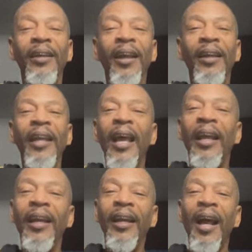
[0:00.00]

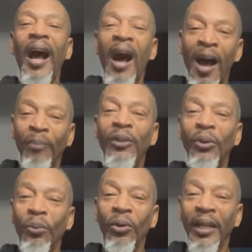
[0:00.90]
that I'm the
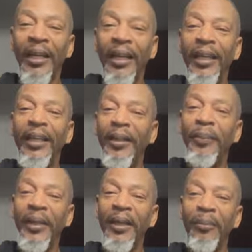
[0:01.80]
one need to
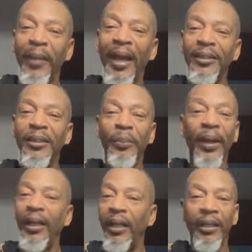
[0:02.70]
be
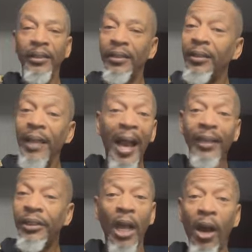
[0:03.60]
emancipated,
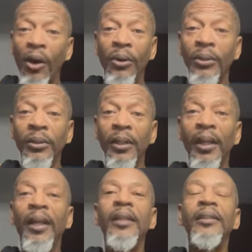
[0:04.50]
not y'all.
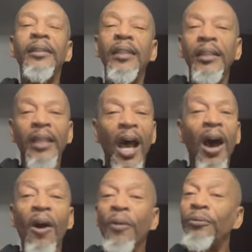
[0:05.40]
See,
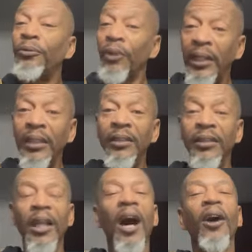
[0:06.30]
y'all free.
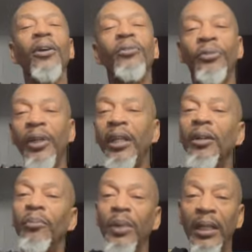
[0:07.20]
Y'all free
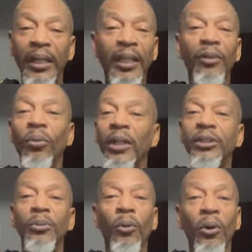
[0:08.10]
to believe what
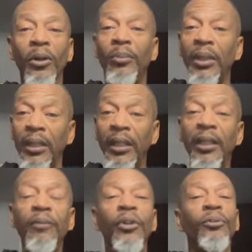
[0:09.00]
you wanna
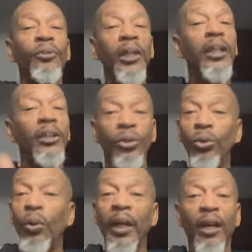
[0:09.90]
believe. You're free to
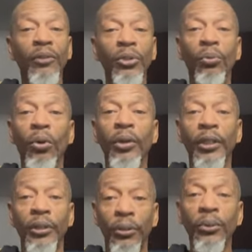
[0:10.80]
do whatever you wanna
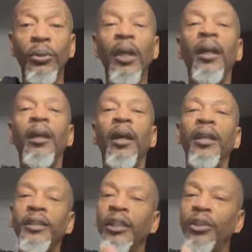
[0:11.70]
do
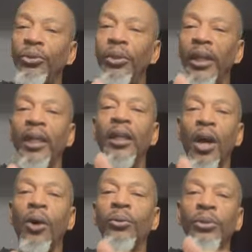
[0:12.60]
until you get
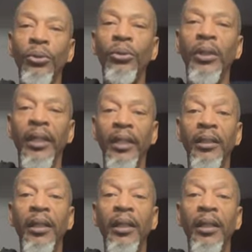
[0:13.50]
caught doing it.